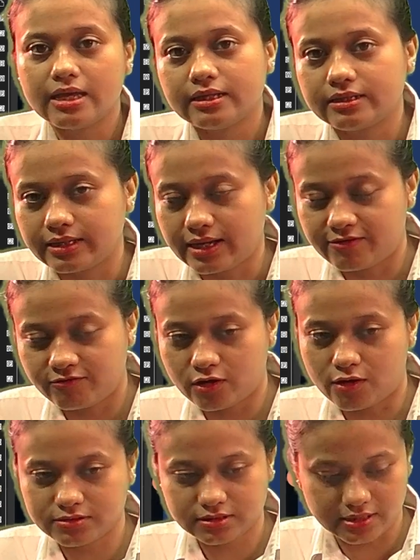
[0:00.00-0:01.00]
they have
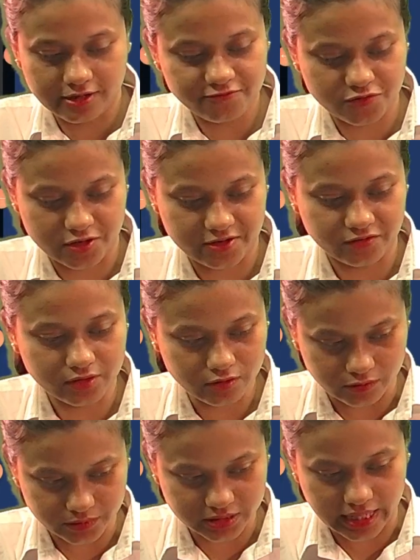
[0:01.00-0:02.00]
lost their forever
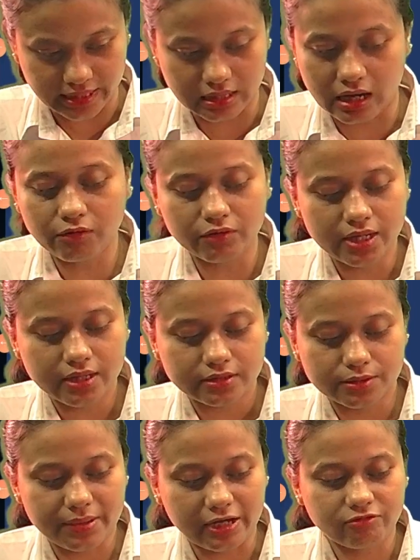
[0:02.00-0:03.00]
homes. And now the
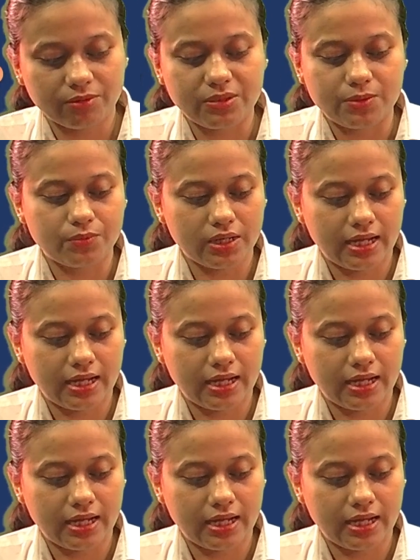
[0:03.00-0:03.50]
Batwa people